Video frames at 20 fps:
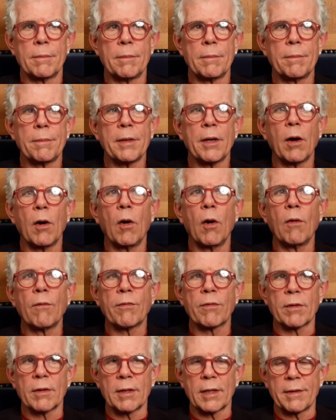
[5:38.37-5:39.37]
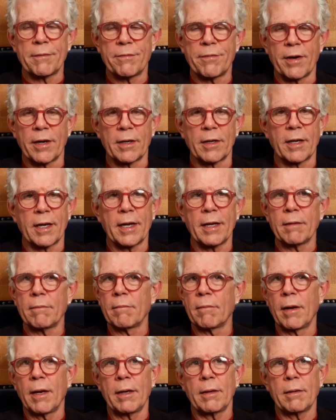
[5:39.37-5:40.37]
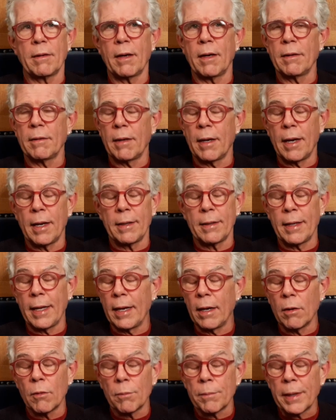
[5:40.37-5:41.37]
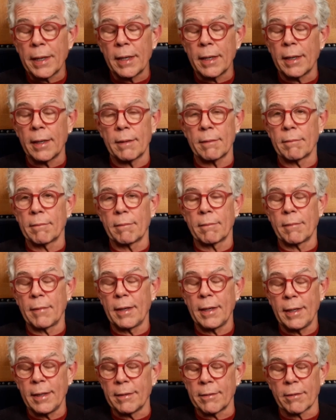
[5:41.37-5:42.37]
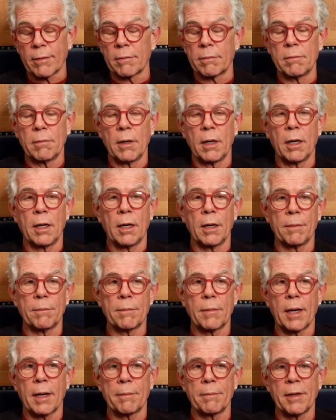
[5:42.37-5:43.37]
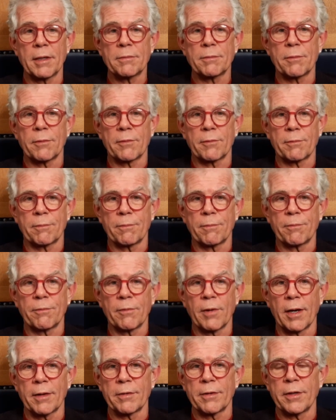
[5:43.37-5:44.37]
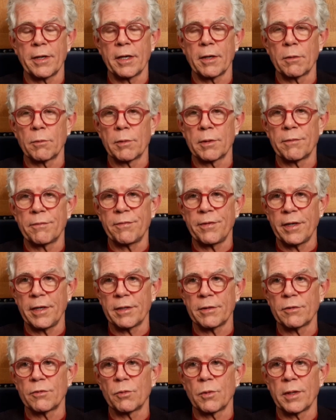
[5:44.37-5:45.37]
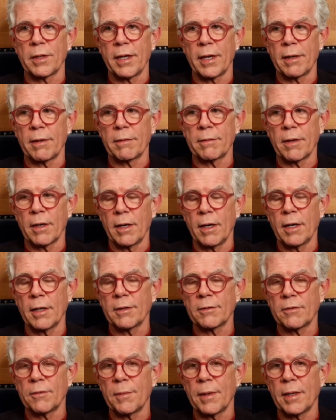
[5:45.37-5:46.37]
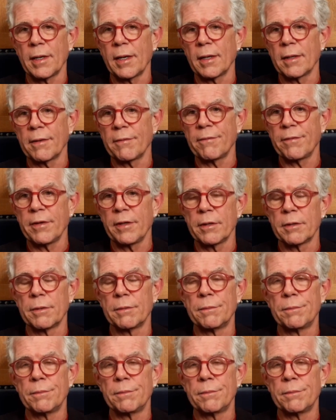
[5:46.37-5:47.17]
be overly friendly, and they don't mean it either. I much rather deal with Finns where they're honest about how they feel.